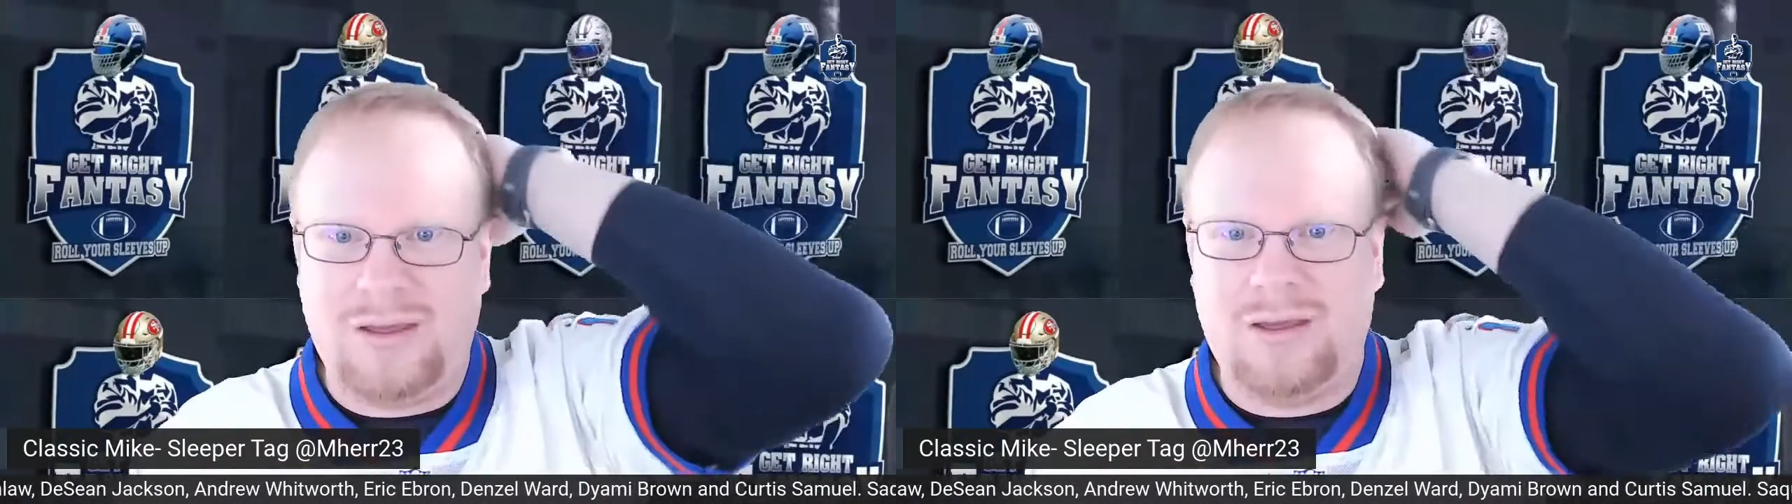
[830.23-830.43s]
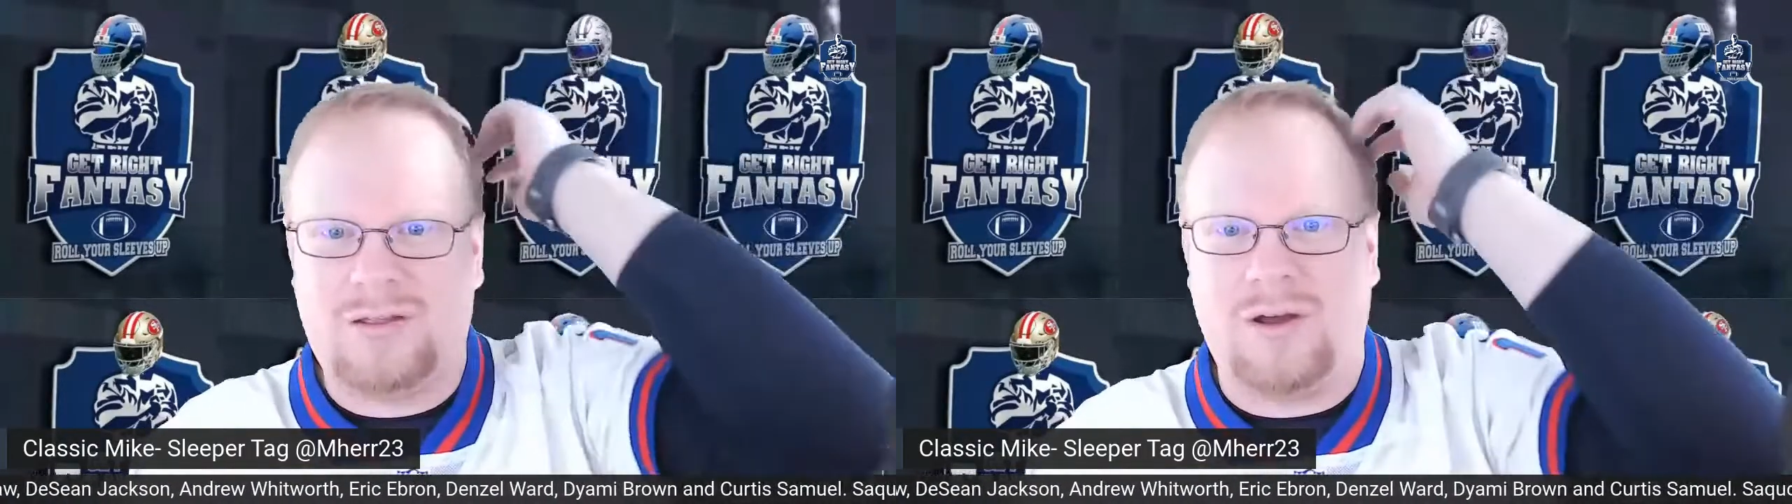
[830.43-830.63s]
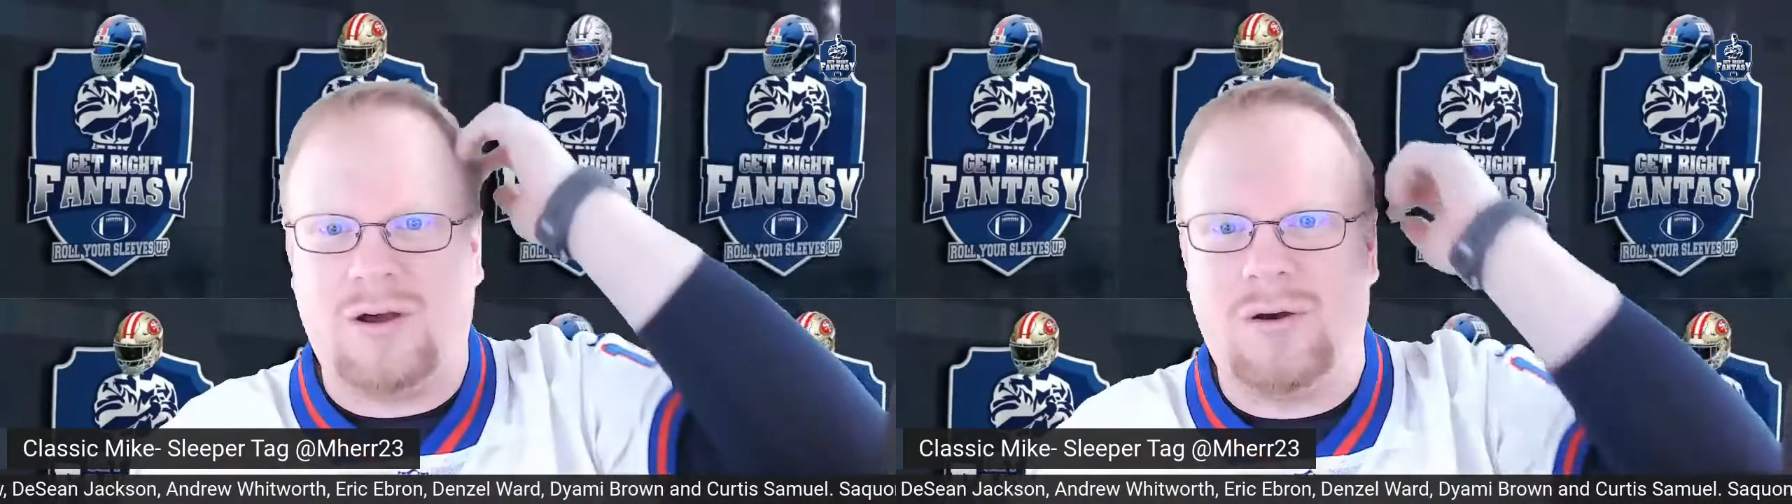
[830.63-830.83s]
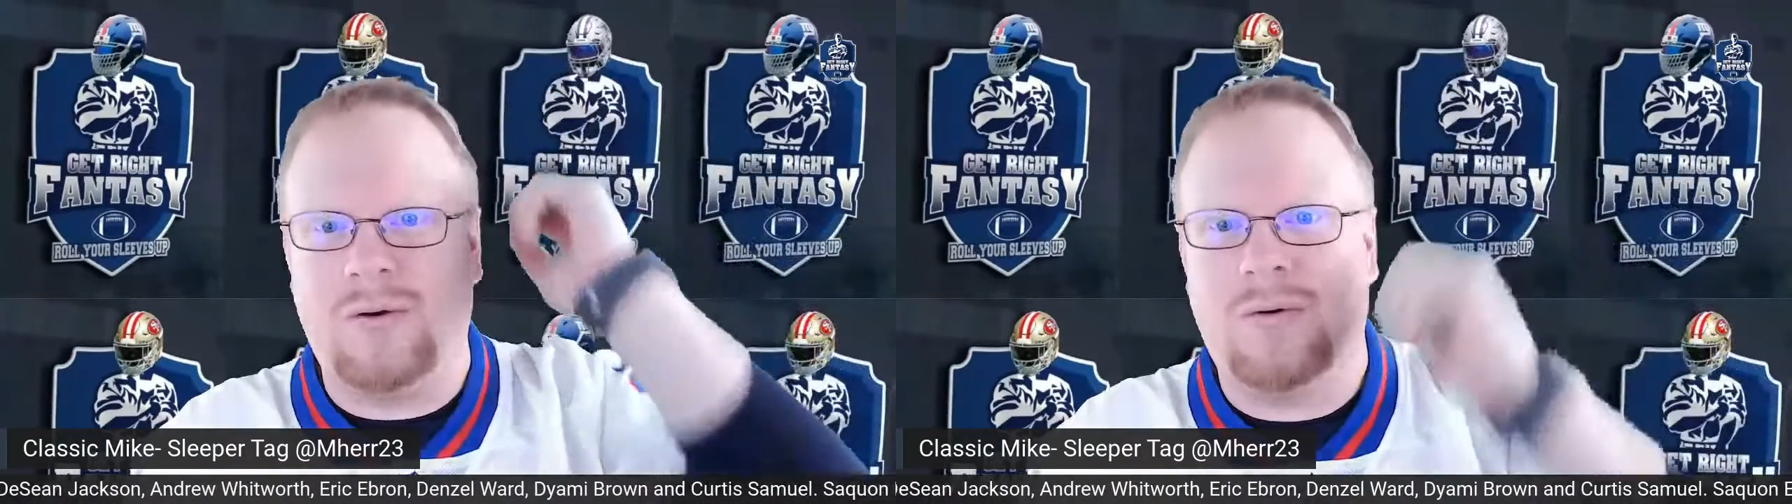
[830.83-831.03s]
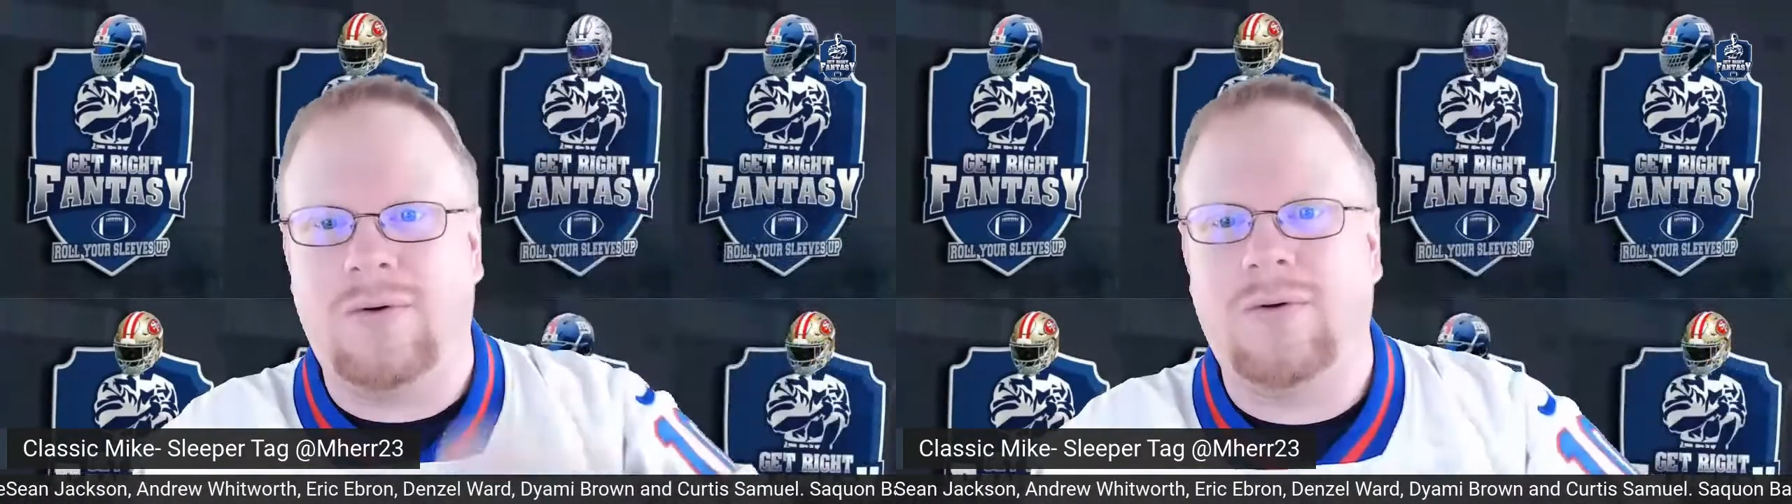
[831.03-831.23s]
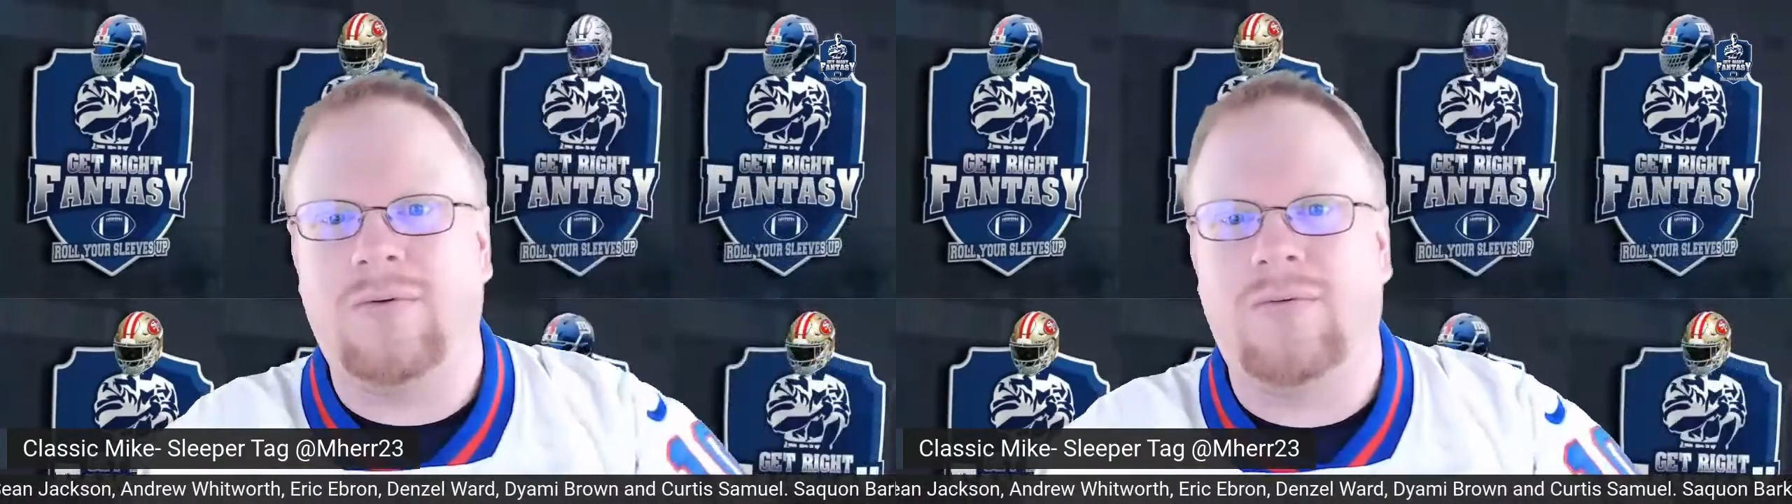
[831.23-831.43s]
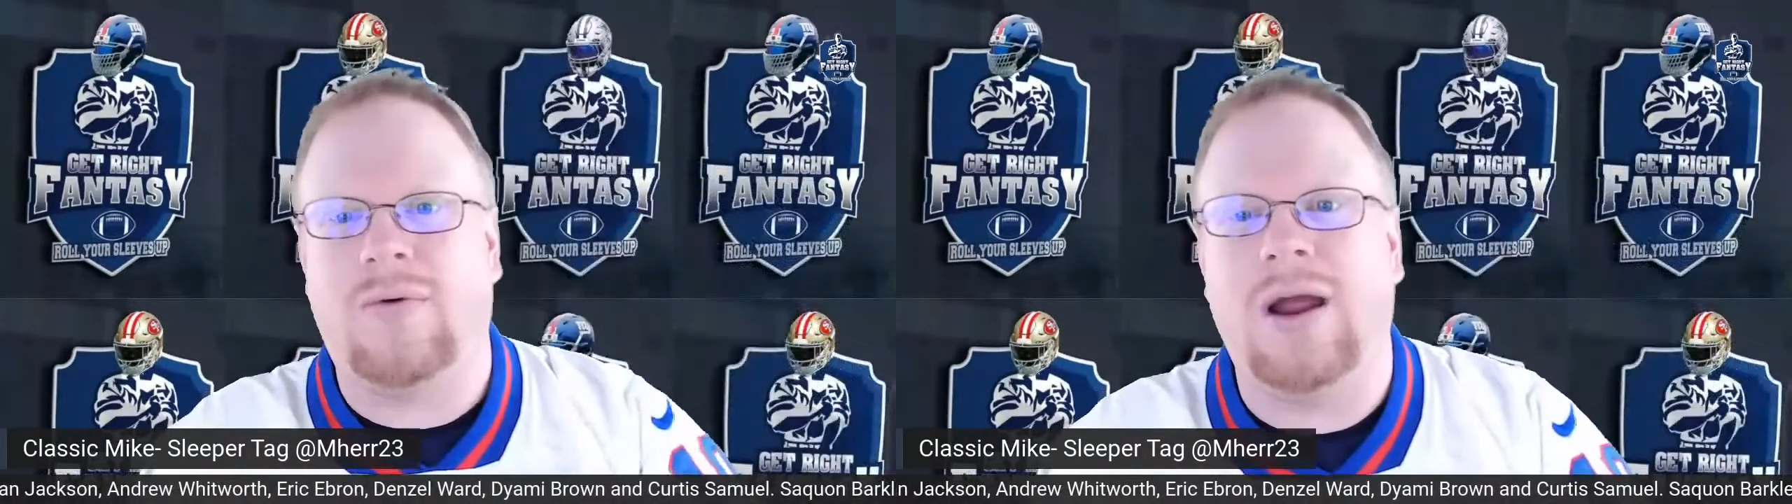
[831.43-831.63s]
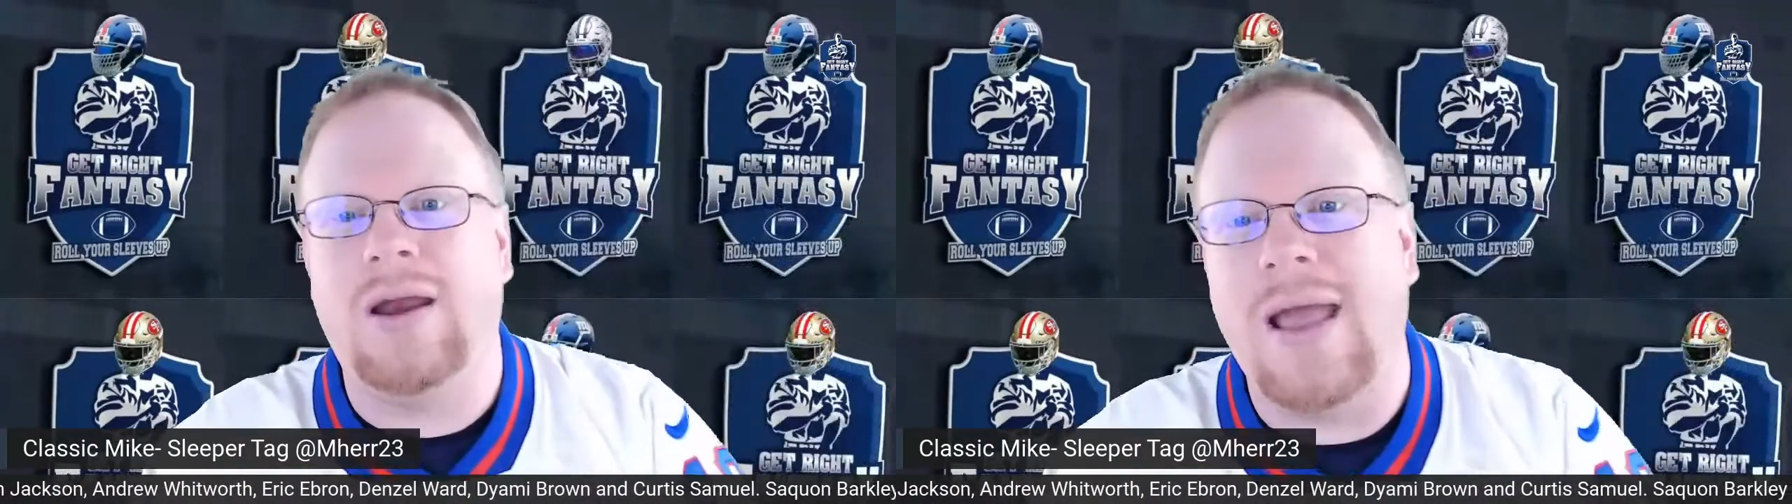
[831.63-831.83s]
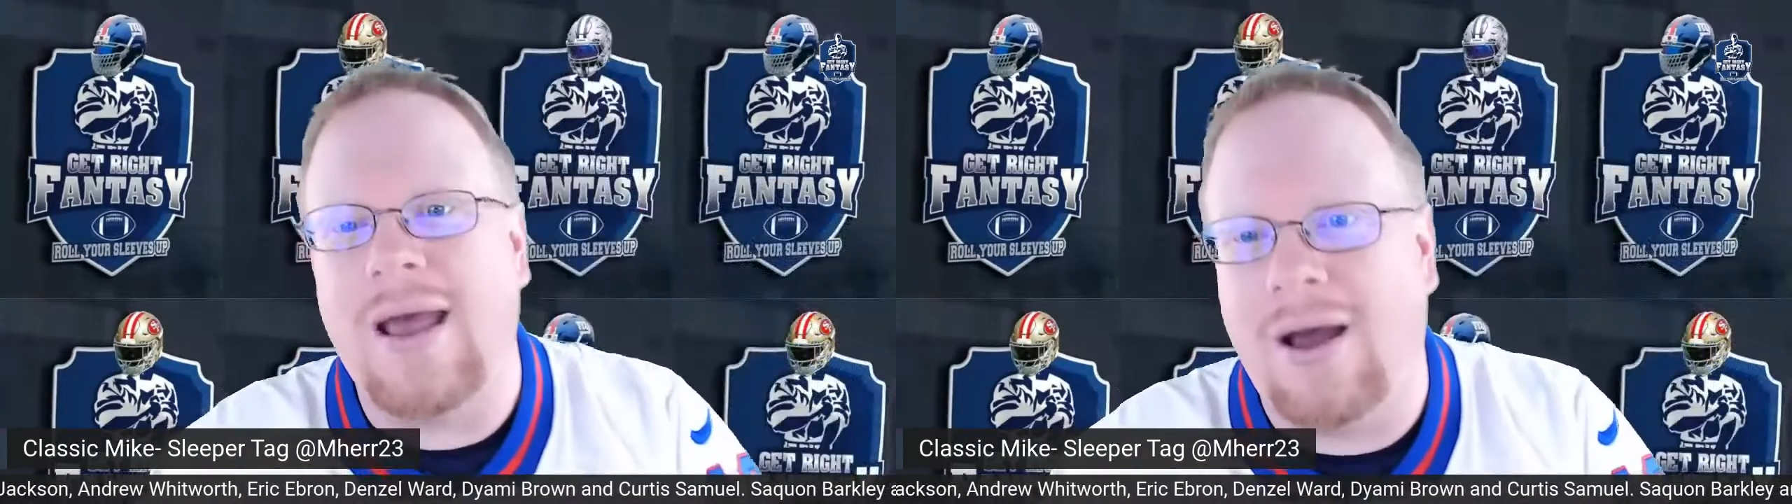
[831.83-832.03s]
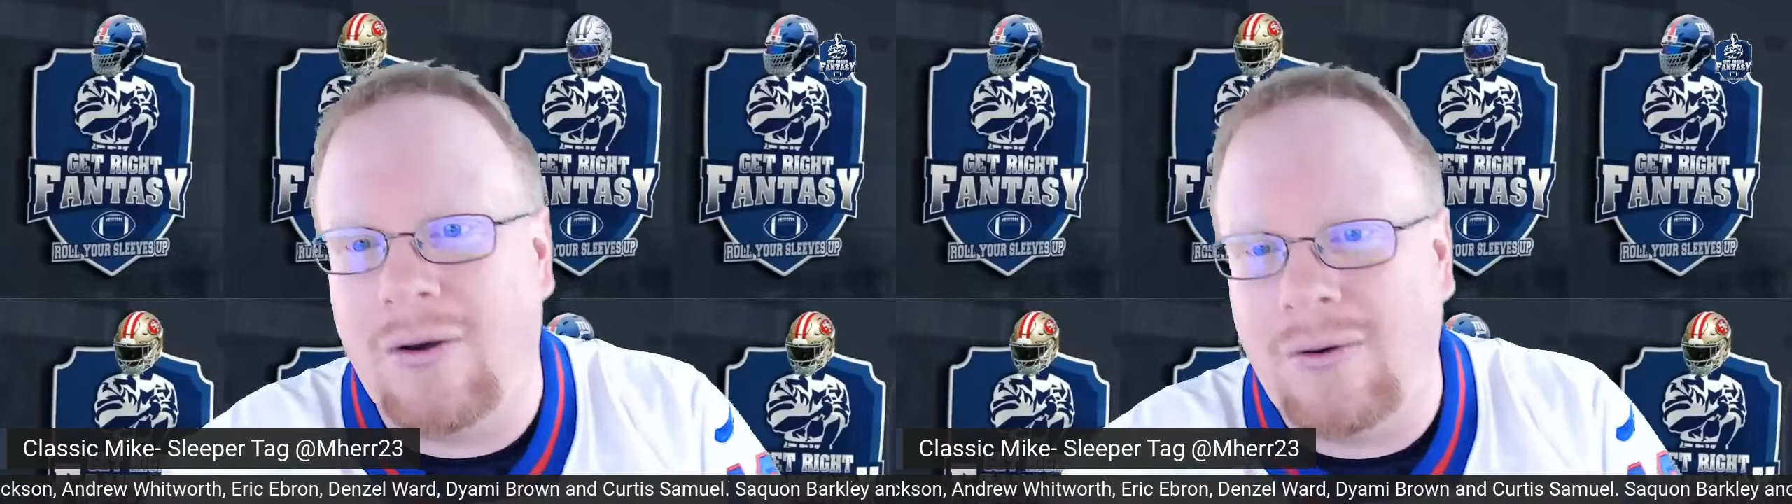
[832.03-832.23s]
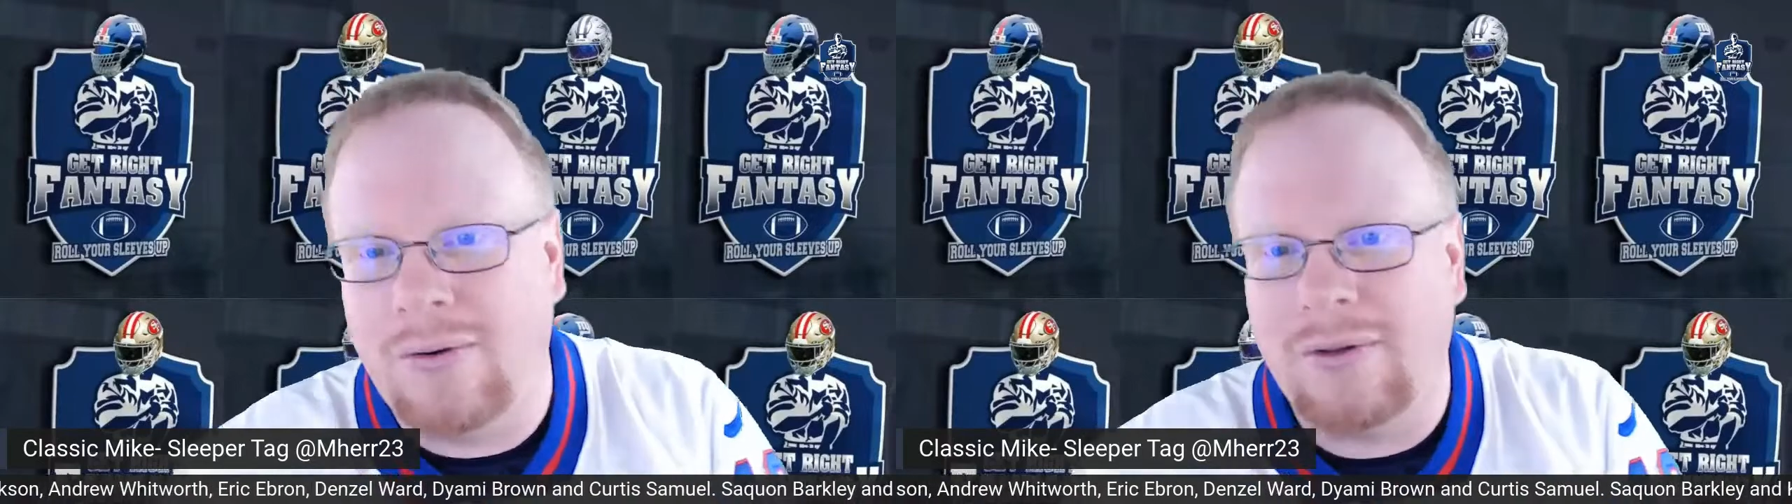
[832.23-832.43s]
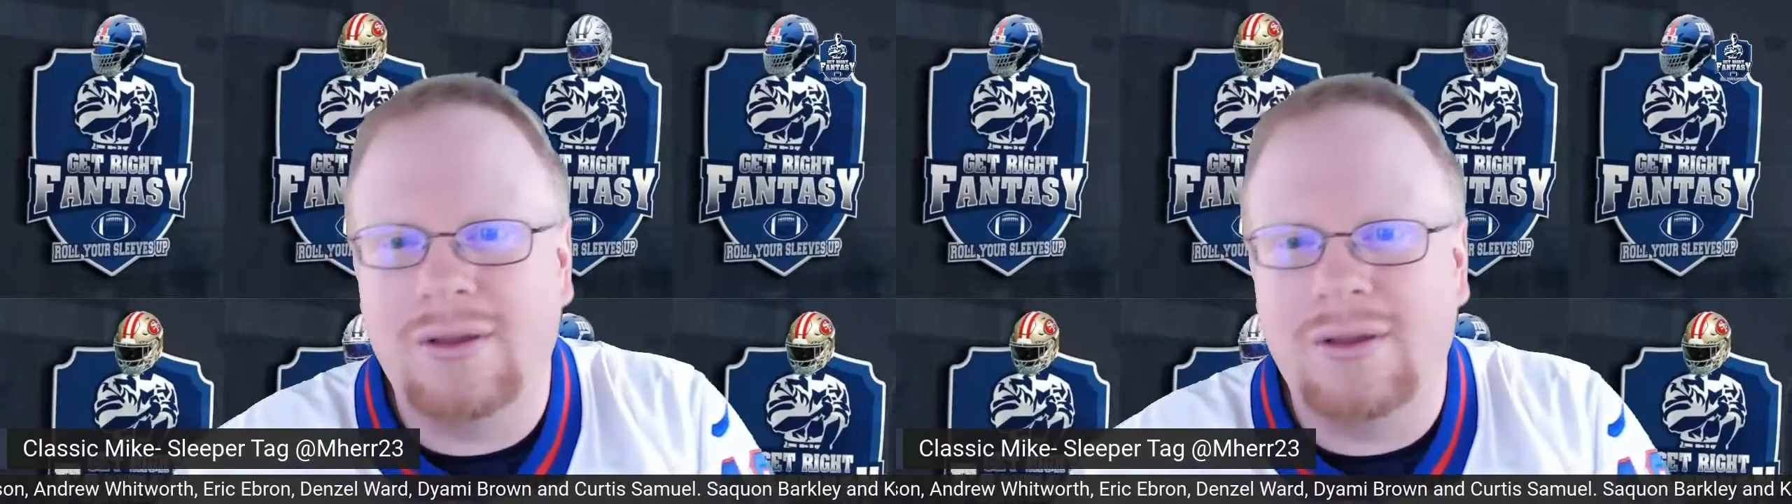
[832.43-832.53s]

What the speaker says: So right now